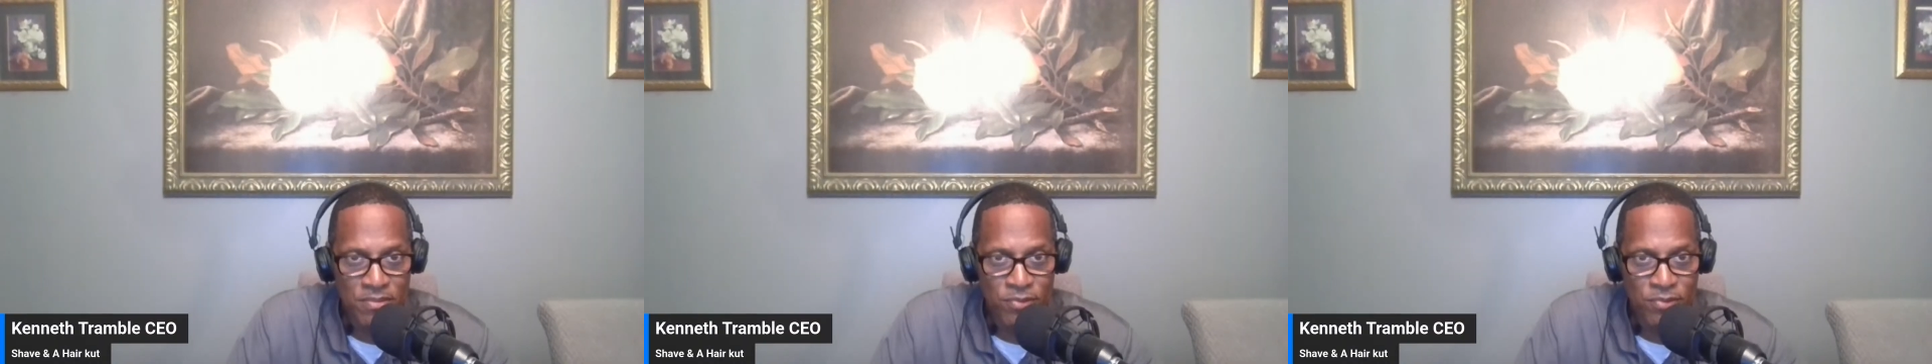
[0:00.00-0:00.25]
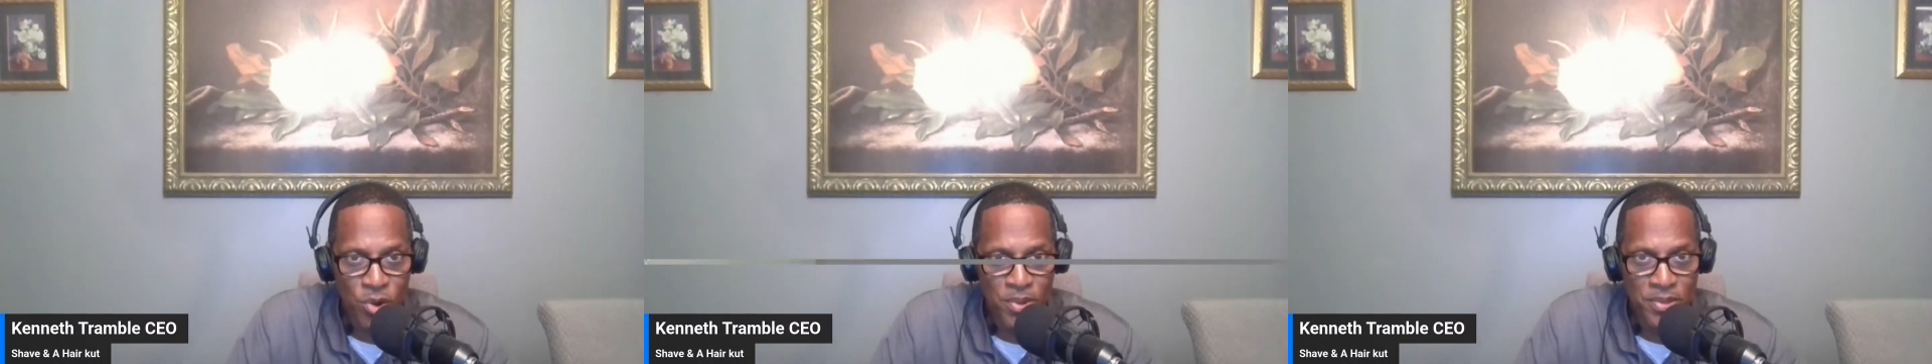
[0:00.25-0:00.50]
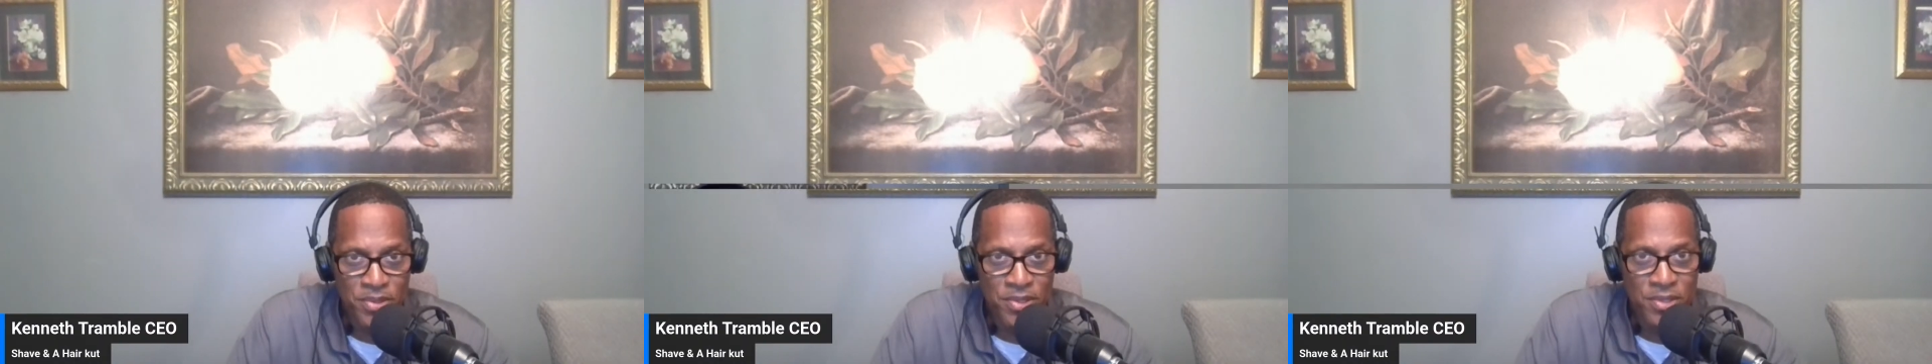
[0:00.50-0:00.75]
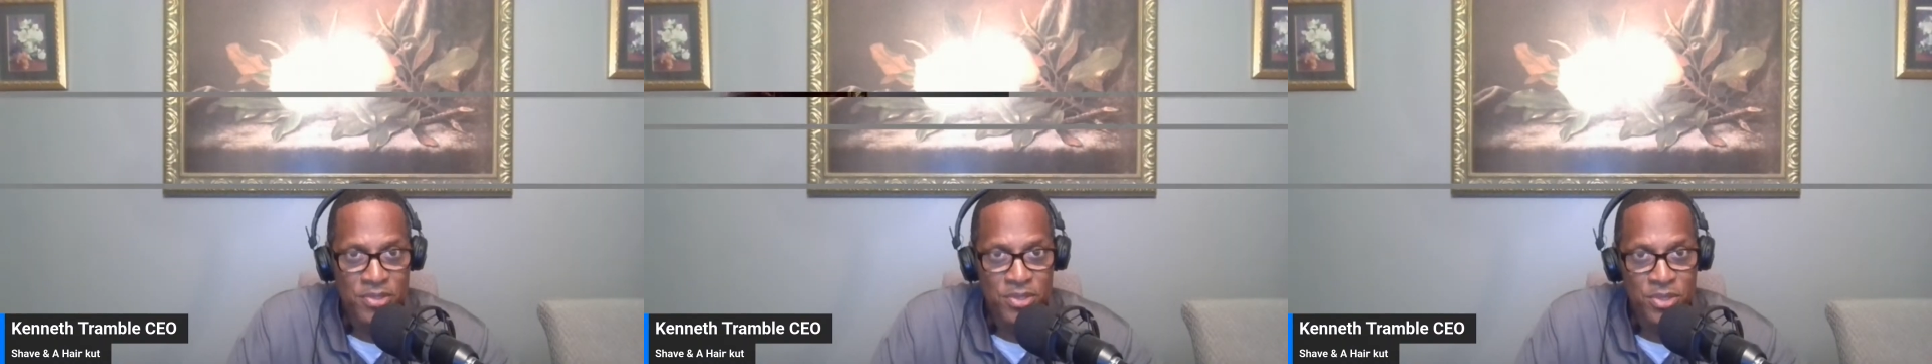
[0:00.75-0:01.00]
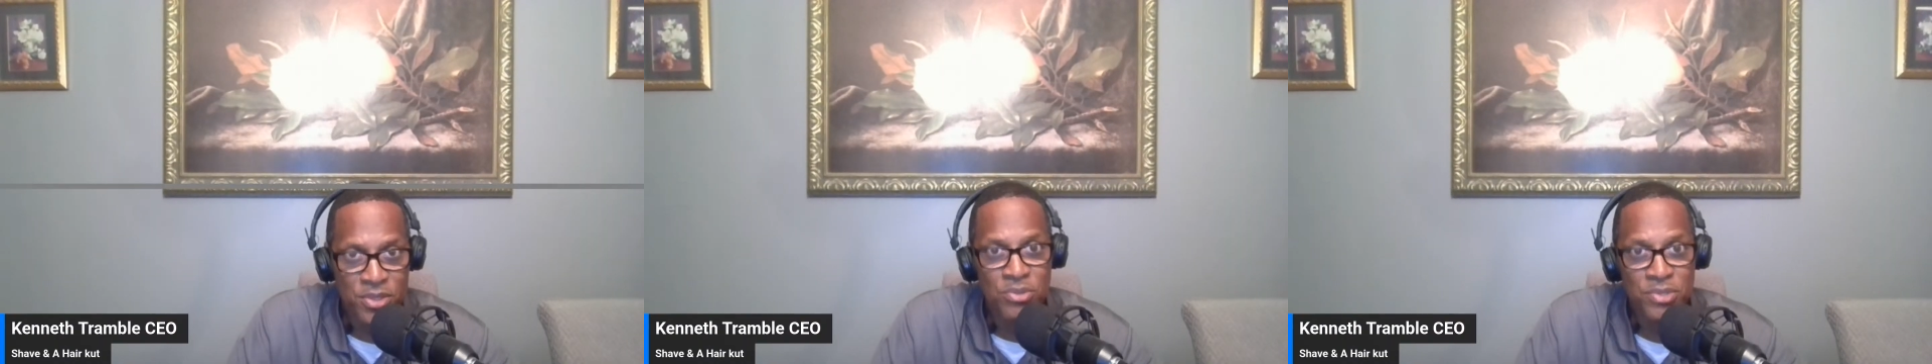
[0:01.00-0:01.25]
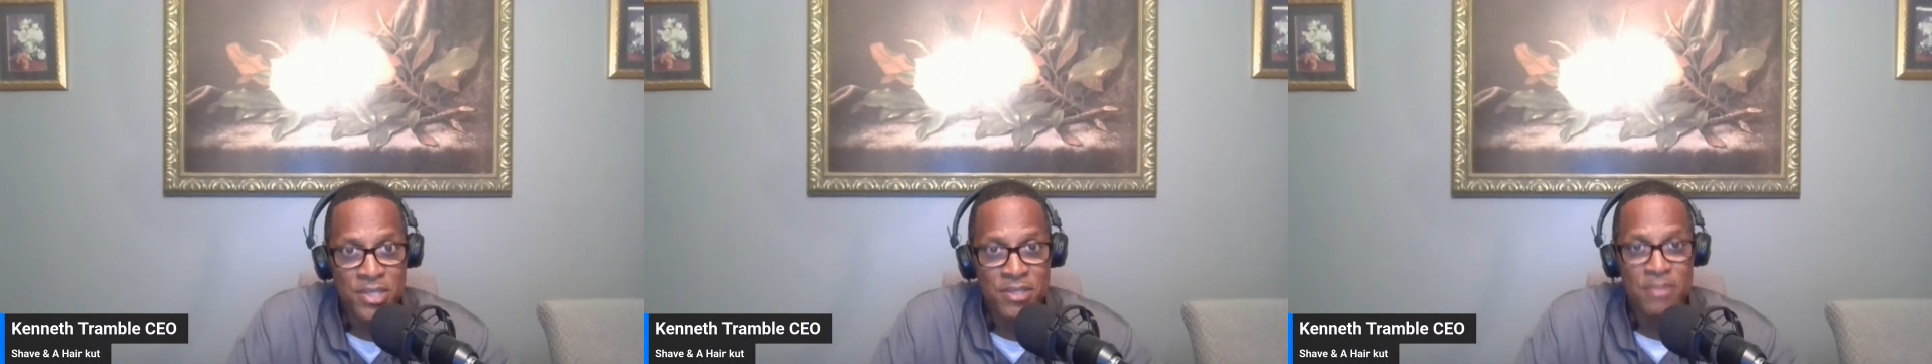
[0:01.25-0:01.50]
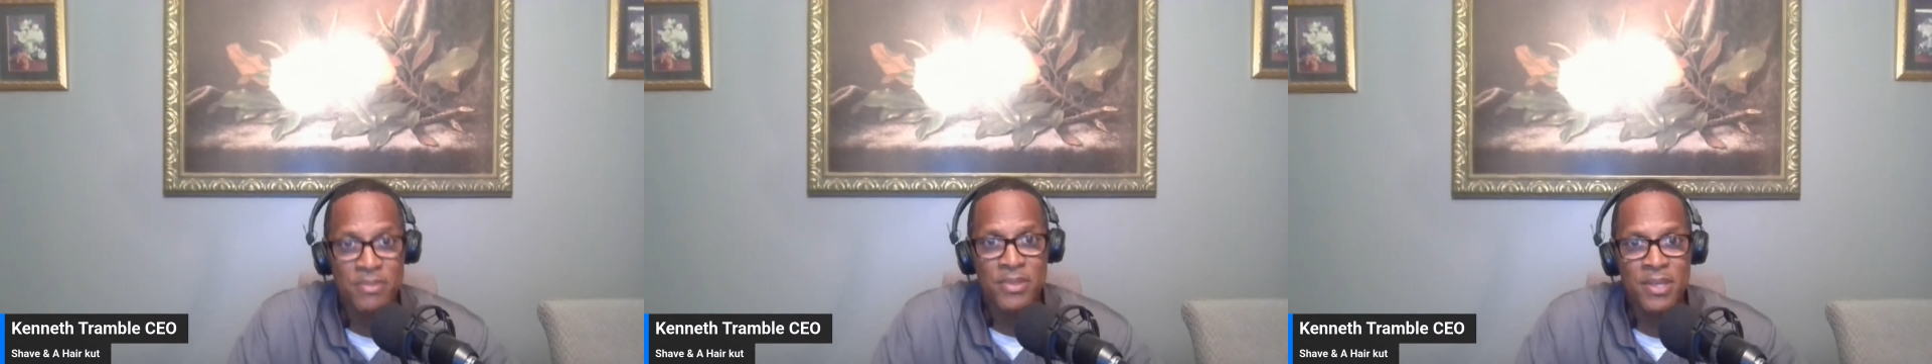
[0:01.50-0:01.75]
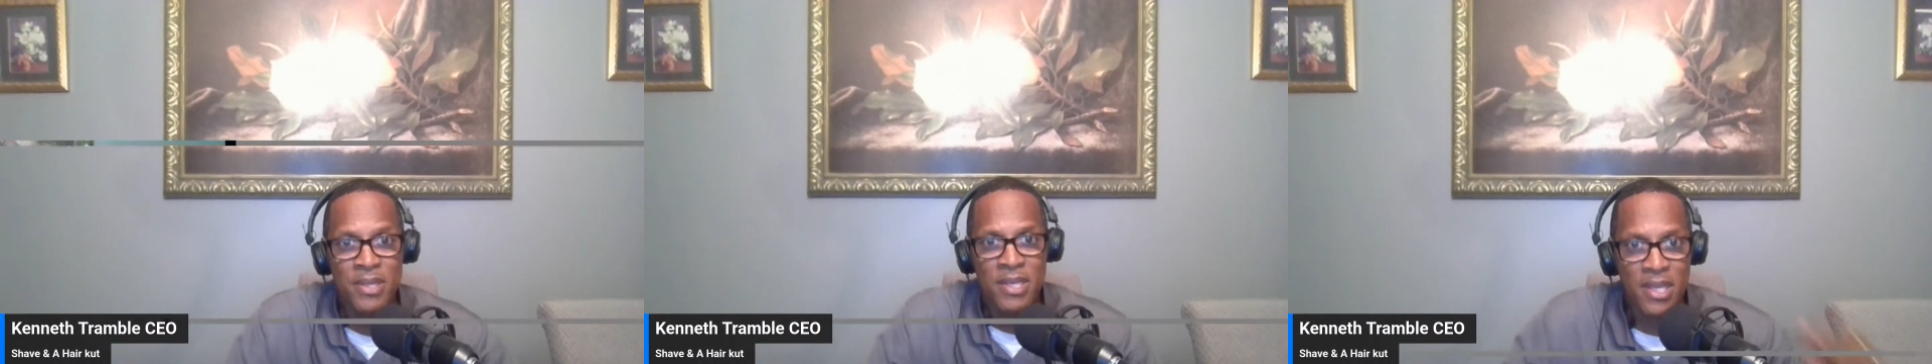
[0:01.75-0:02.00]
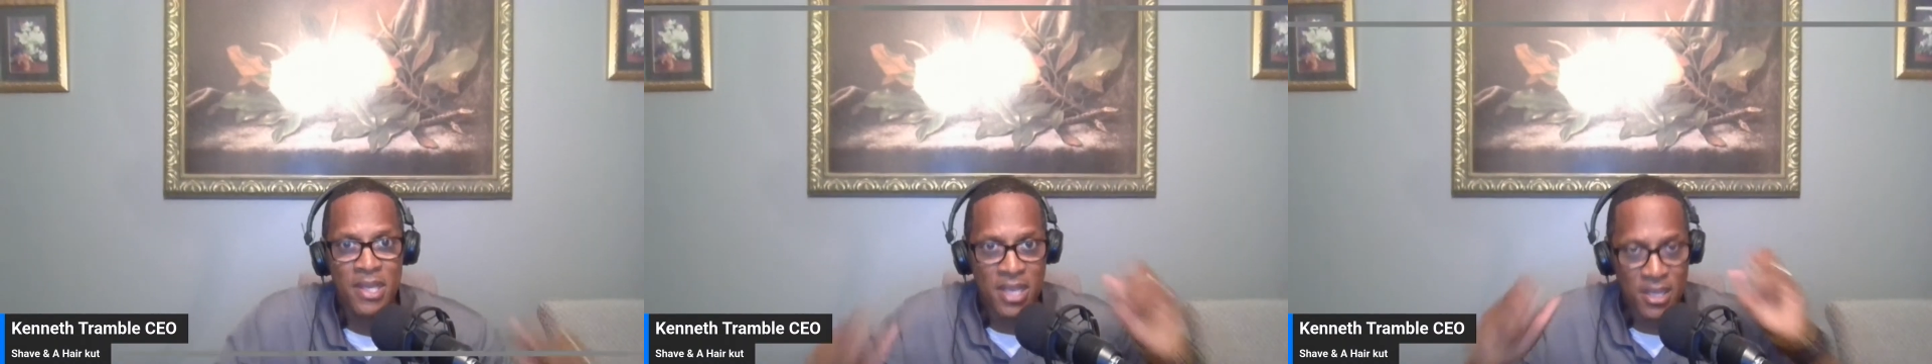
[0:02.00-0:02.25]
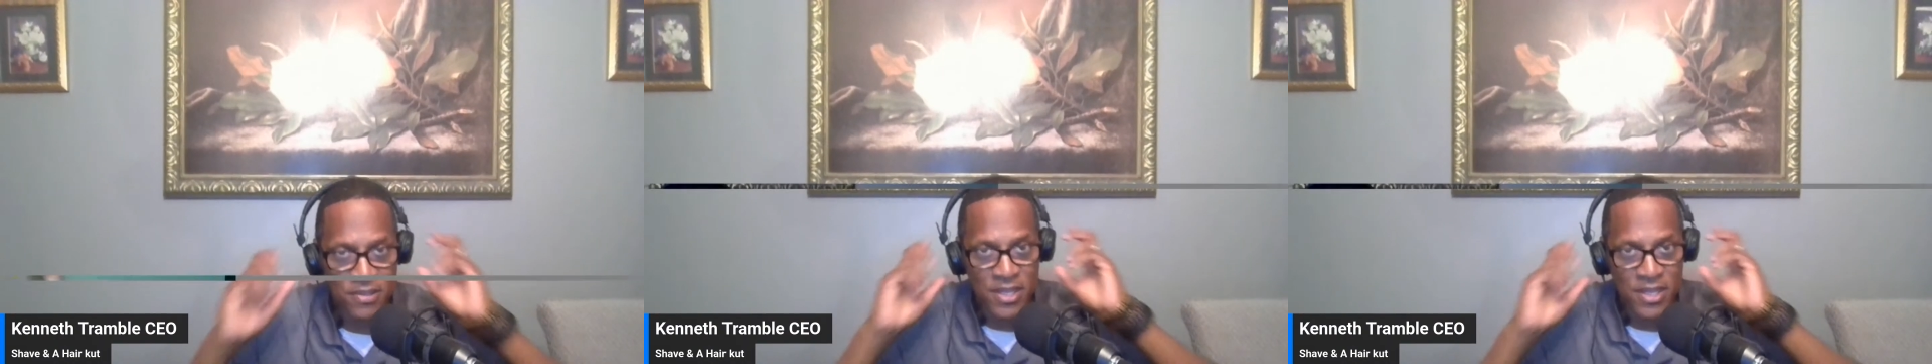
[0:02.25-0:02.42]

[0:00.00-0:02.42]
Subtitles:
forward to the school system, is